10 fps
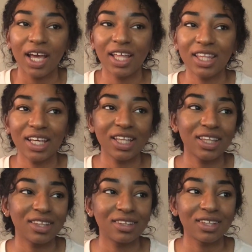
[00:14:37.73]
And
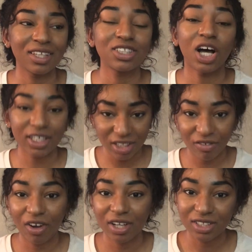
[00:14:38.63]
then the
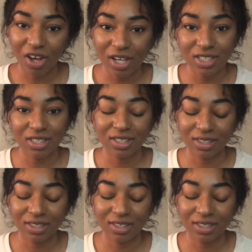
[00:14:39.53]
talkative one is always,